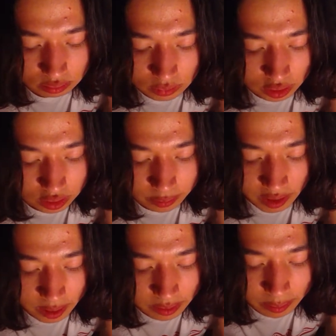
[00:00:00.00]
used
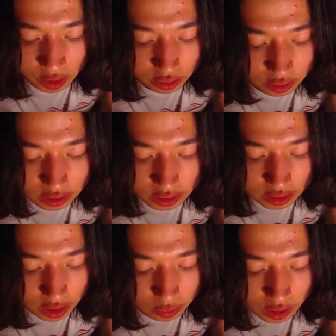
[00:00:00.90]
by people across the
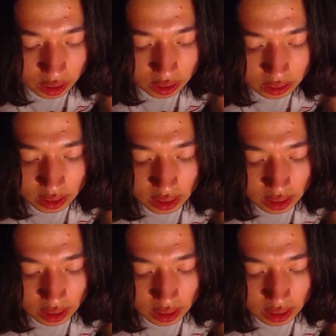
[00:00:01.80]
entire world.